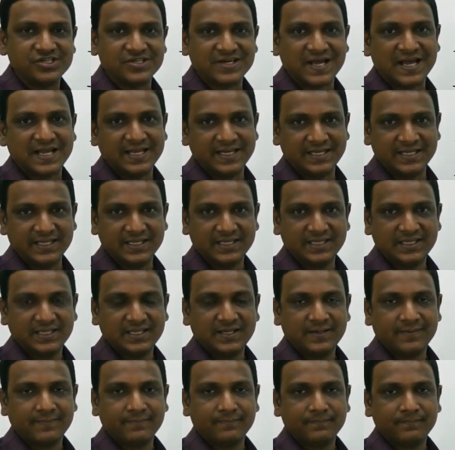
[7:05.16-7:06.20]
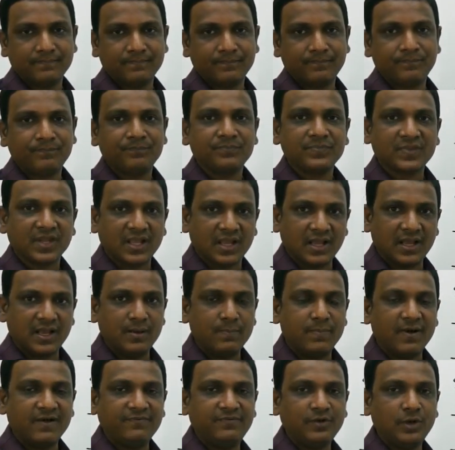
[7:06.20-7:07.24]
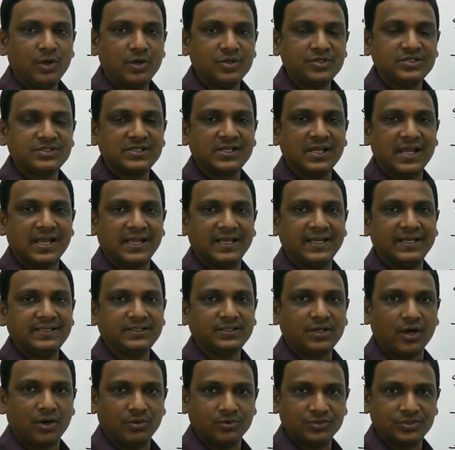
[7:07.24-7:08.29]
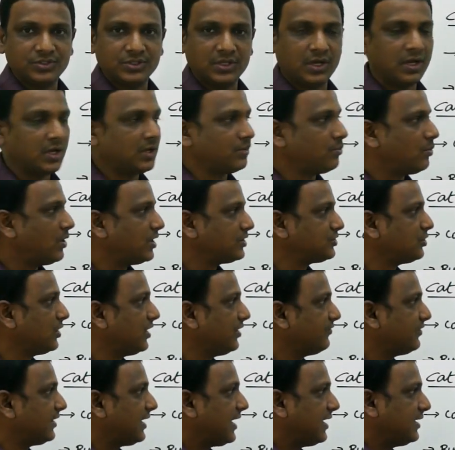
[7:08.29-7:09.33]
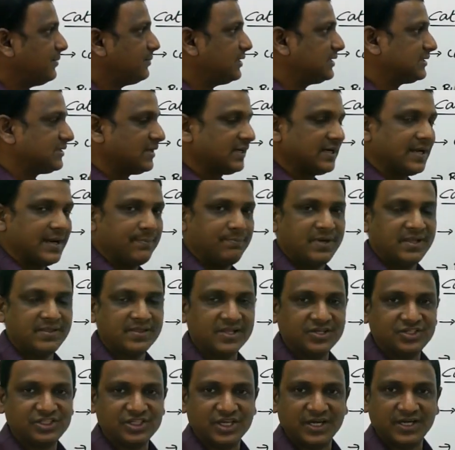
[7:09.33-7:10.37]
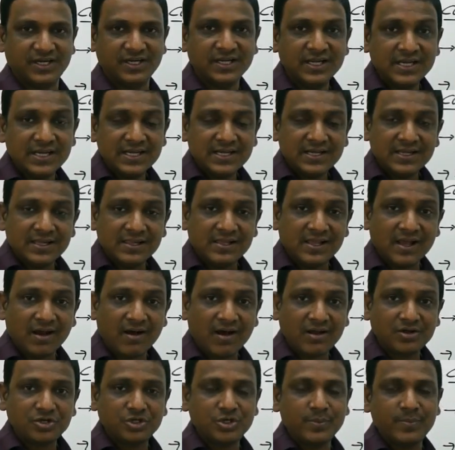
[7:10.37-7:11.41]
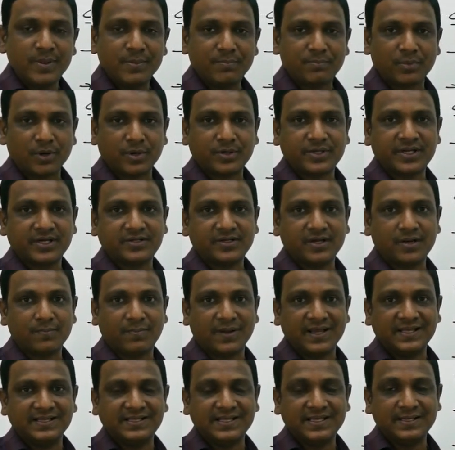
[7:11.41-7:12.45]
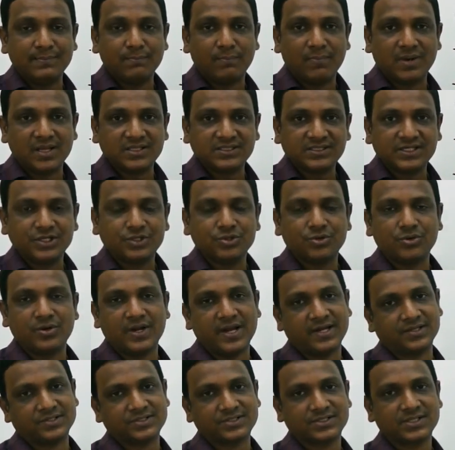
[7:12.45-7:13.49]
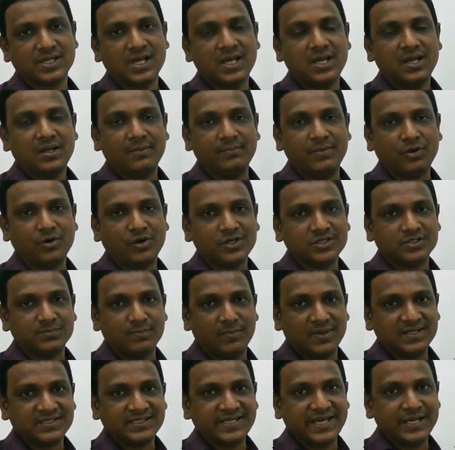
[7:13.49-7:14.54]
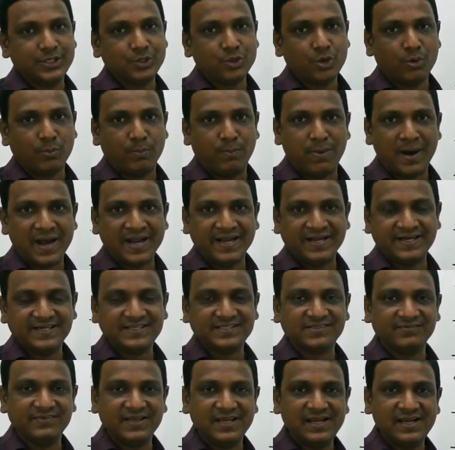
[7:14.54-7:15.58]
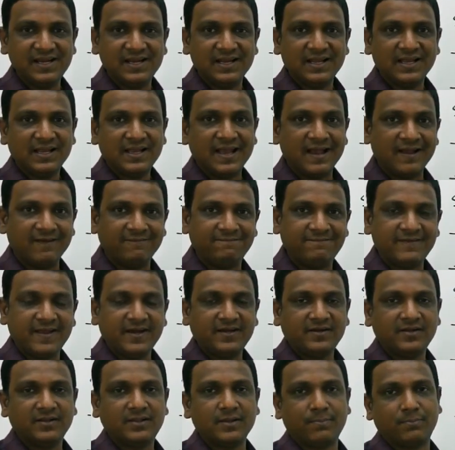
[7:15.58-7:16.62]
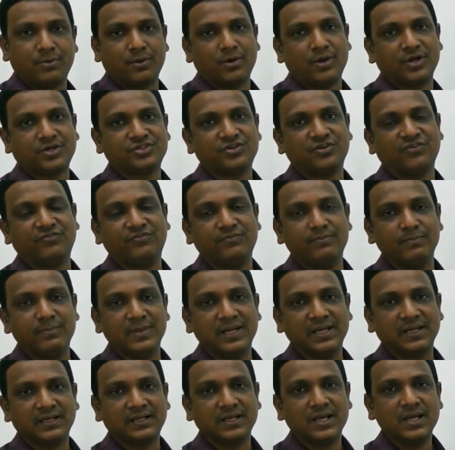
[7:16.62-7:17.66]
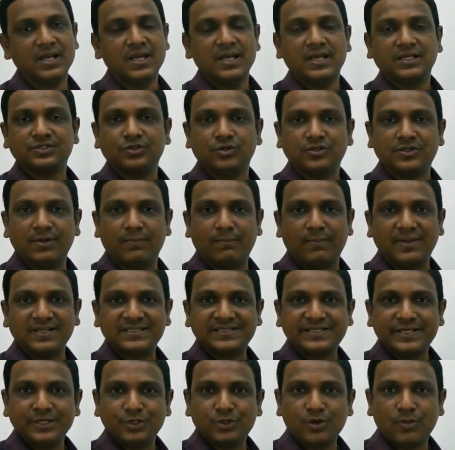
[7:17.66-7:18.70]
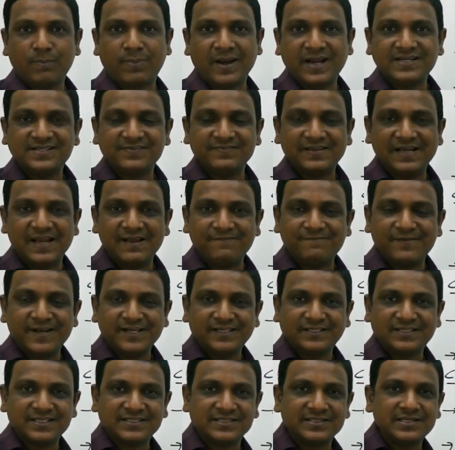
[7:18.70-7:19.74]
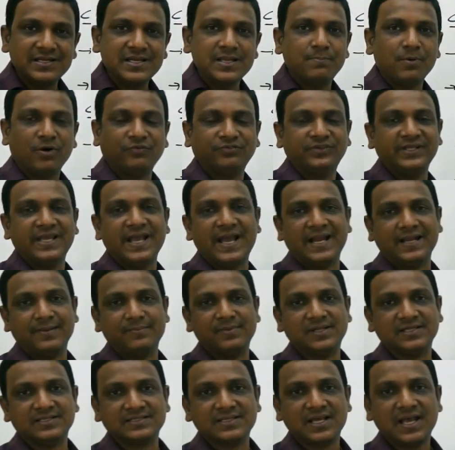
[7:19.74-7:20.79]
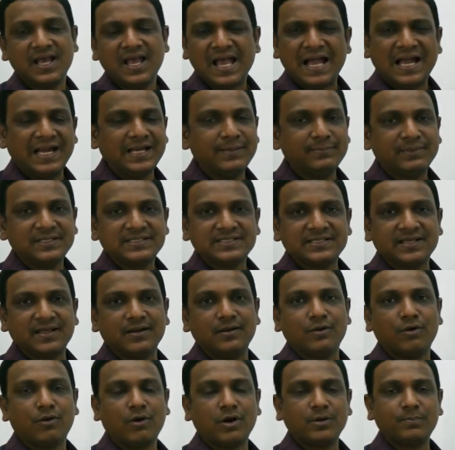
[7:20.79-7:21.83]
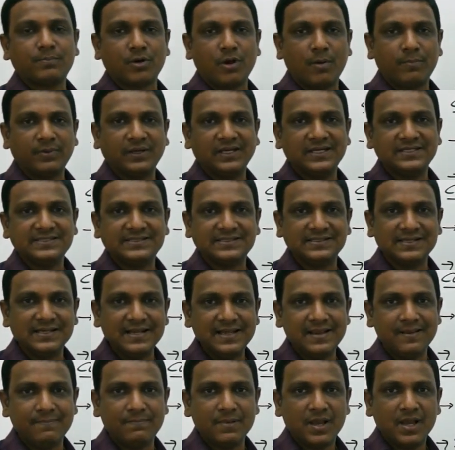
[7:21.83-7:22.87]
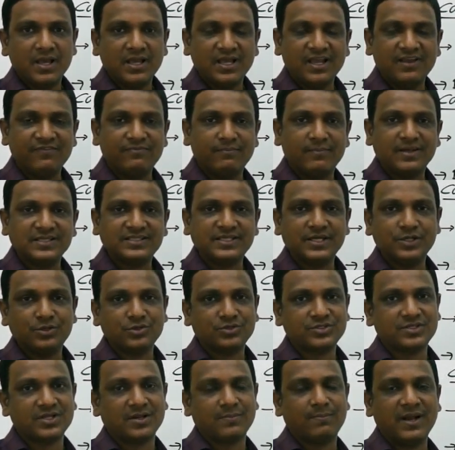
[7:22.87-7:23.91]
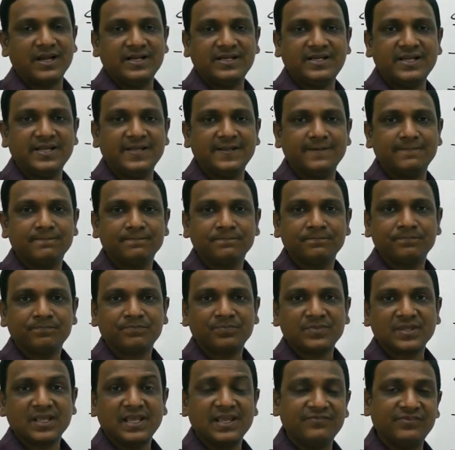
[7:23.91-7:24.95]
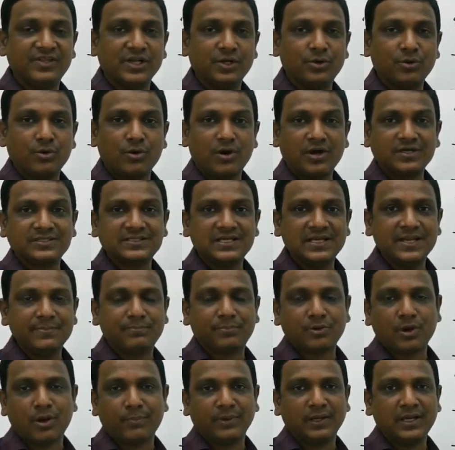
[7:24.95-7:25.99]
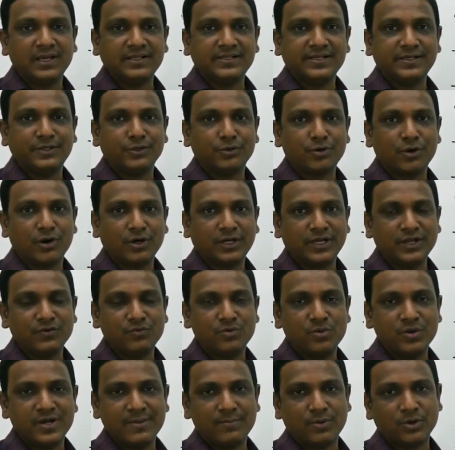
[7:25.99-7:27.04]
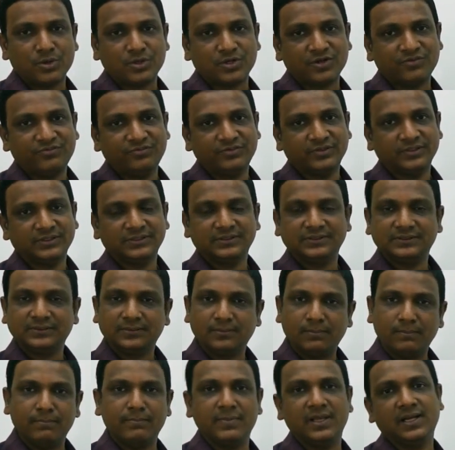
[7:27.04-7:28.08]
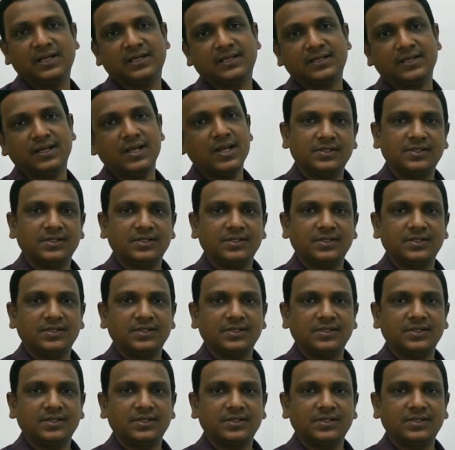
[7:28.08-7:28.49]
dry. And buffaloes and cows or whatsoever animals are kept in the shed, they are to be protected by the mosquito nets, because mosquito bites will affect the production of milk. So the mosquito bites will affect the sleep of the animals. Animals cannot properly sleep if mosquitoes are biting. If they do not sleep properly, they do not give good amount of milk.